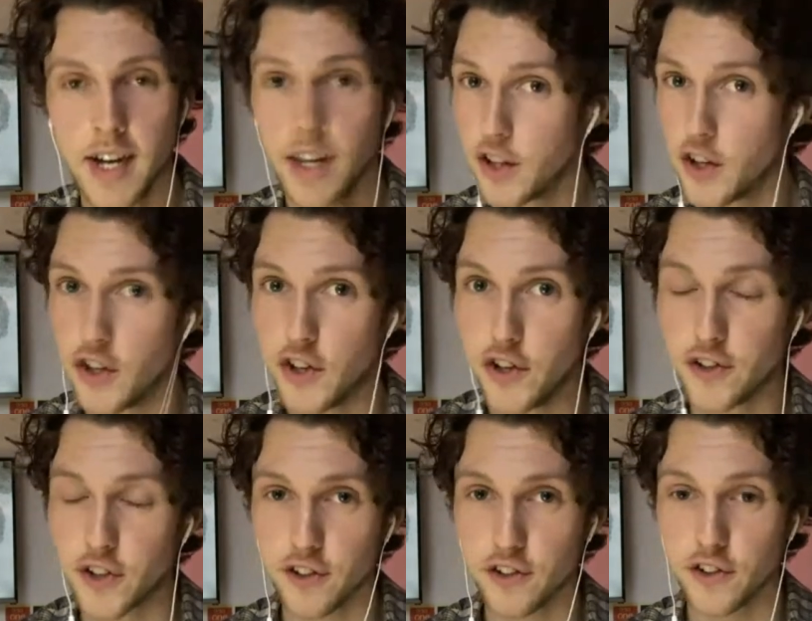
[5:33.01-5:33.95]
The good news
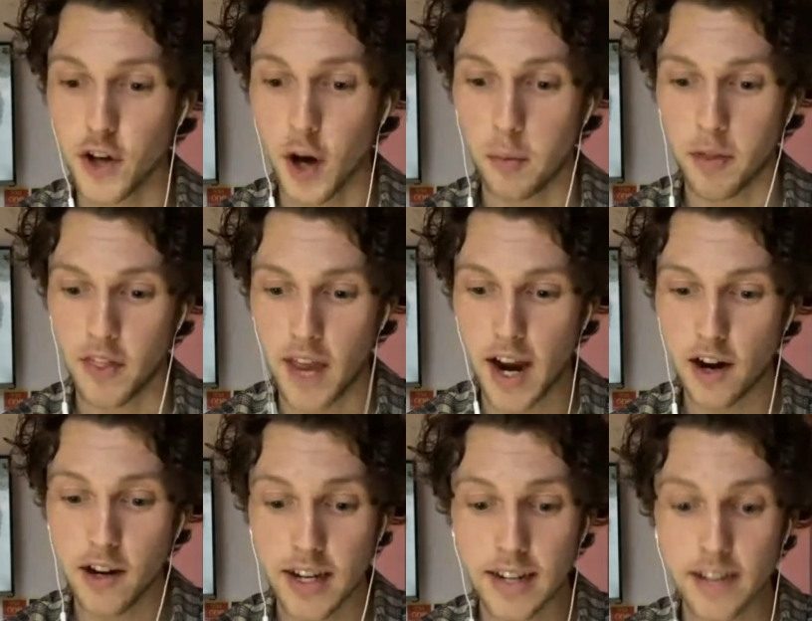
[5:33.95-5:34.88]
doesn't stop
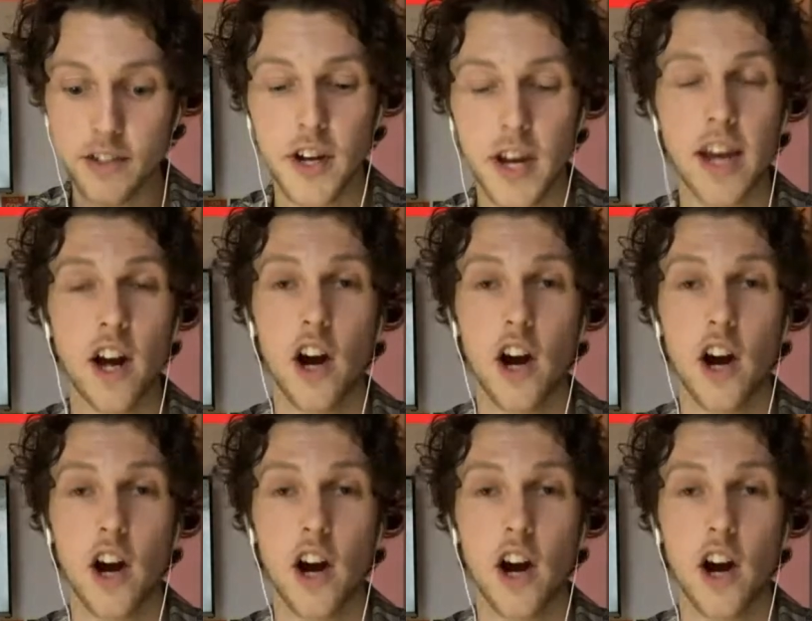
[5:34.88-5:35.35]
there. Yesterday,